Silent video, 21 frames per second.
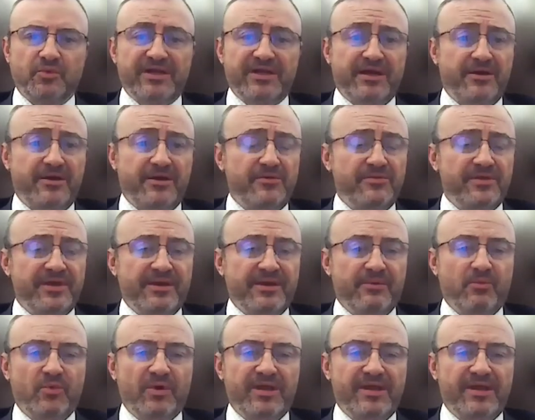We know
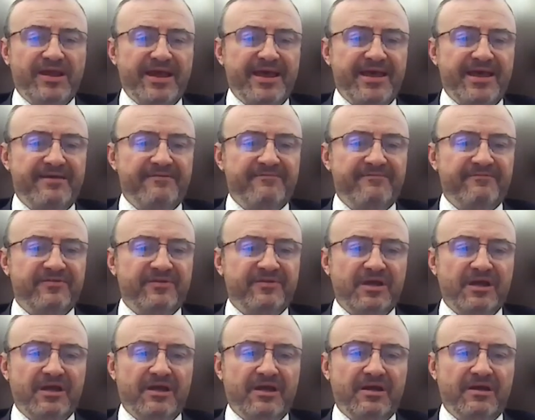that we have
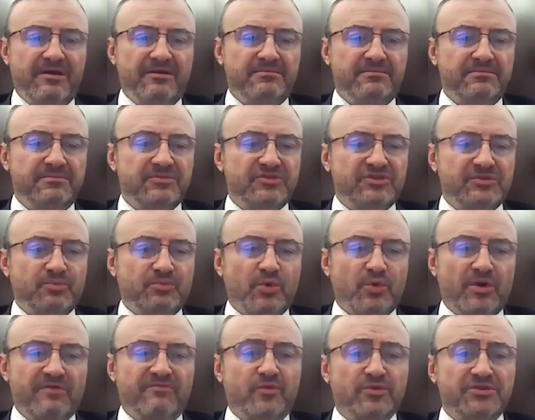
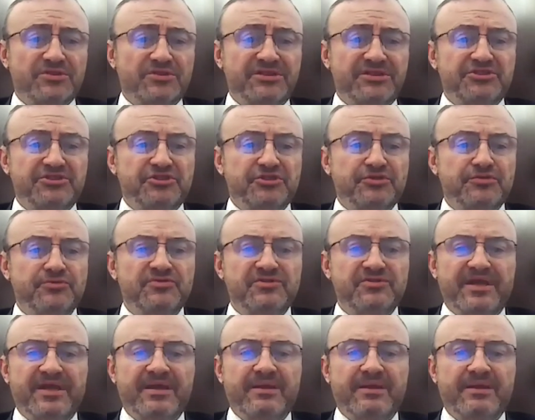some workforce issues,